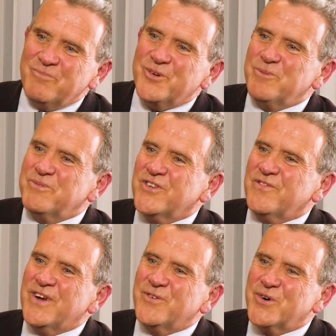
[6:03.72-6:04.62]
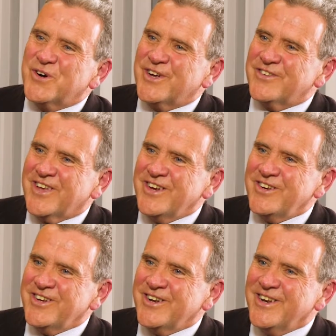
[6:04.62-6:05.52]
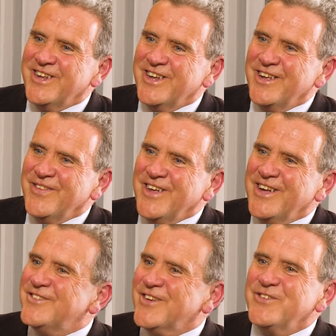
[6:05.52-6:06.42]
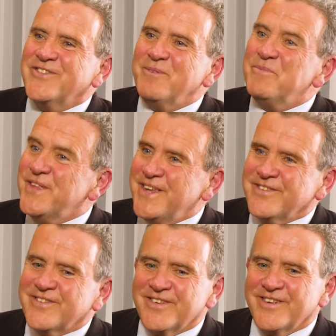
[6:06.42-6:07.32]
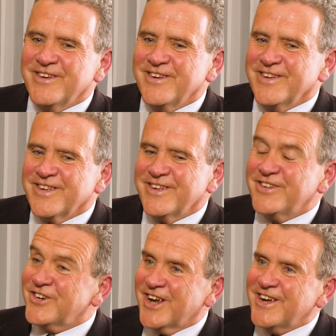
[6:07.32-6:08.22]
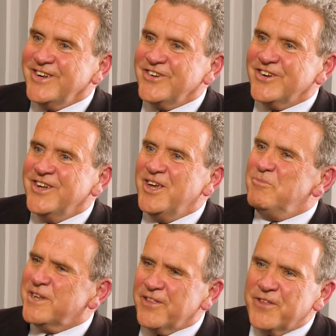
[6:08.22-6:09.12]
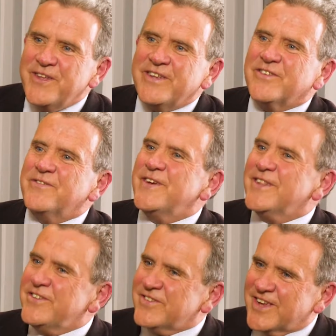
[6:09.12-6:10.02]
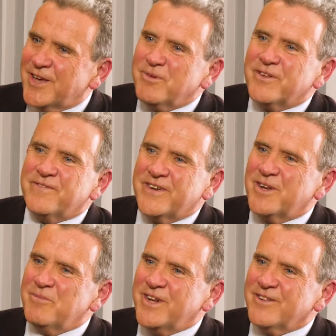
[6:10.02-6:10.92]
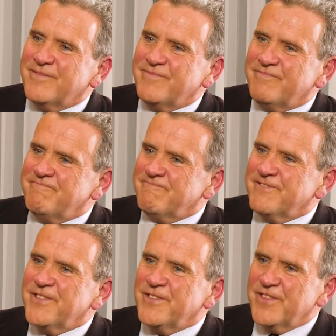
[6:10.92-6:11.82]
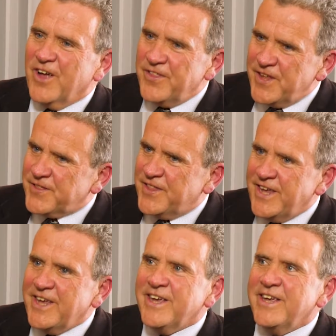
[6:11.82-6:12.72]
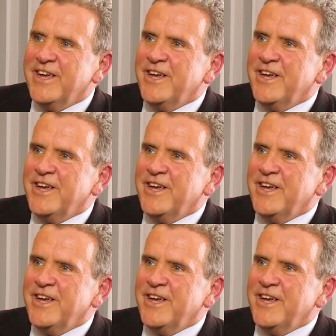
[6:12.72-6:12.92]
and purpose of our organisation. And so some things can change, but other things are fairly stable and fundamental. I think they're